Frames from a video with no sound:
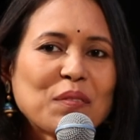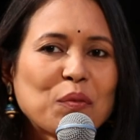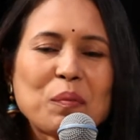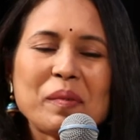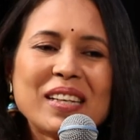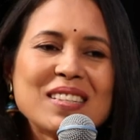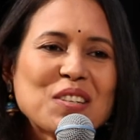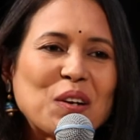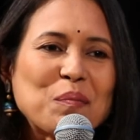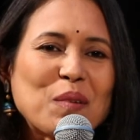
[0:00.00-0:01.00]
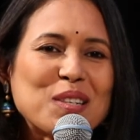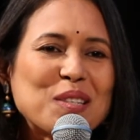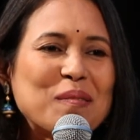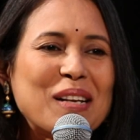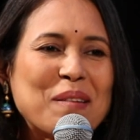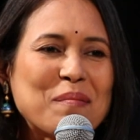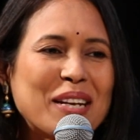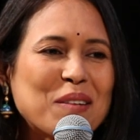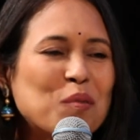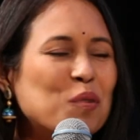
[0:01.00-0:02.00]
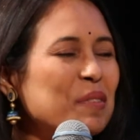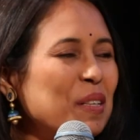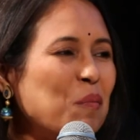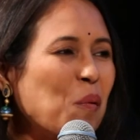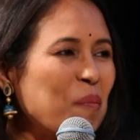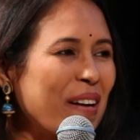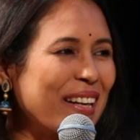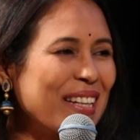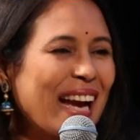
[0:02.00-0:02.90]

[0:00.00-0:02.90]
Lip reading: for me it's not possible I make a movie in Mumbai.